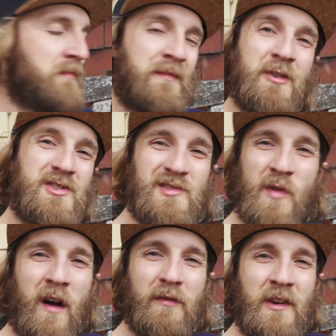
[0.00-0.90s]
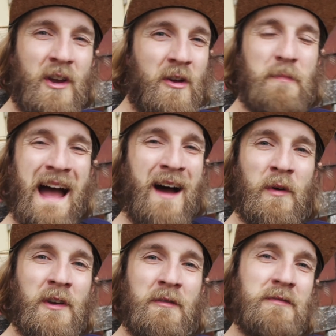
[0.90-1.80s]
No Strava, no
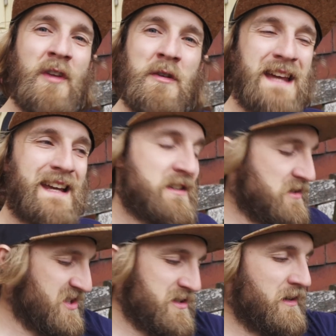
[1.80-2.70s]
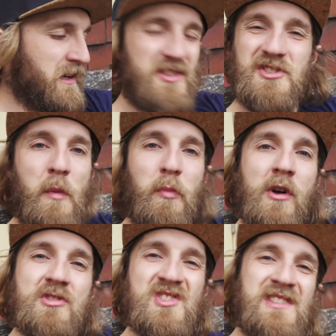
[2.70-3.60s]
power, no data, just a little
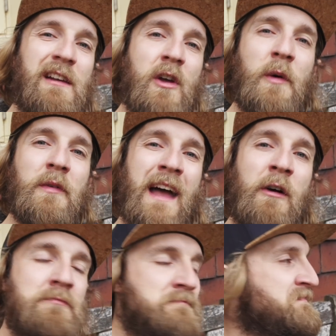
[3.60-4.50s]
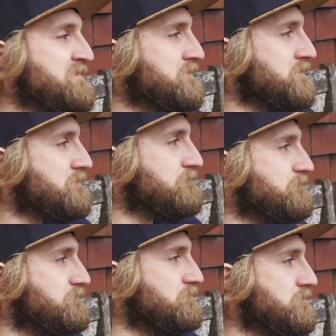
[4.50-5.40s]
stopwatch to see how long I was out.
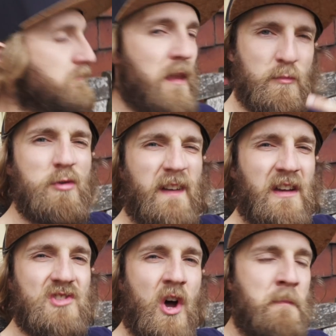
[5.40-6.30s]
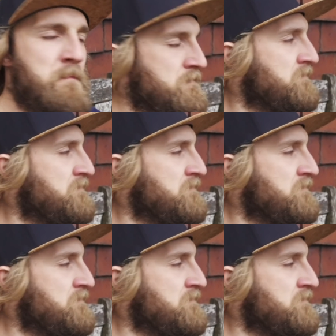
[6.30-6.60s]
Moving time.